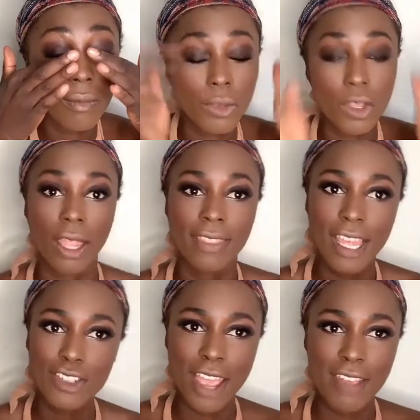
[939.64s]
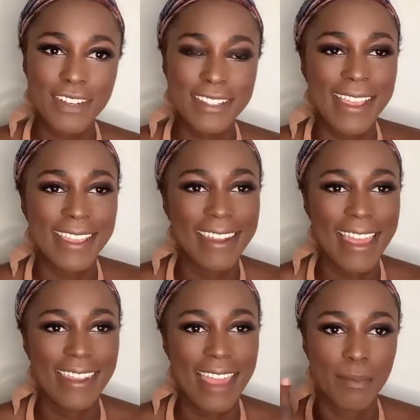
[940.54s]
So I'll let that dry for a second
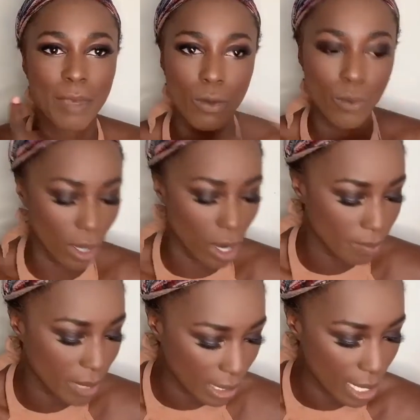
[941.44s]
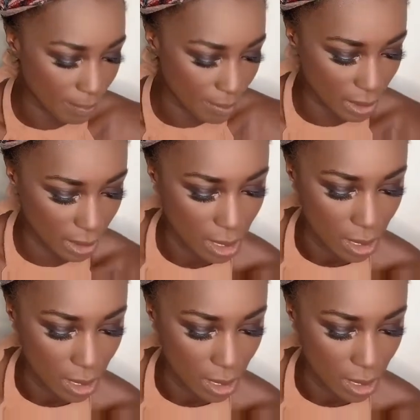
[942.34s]
and I'm gonna work on my lips.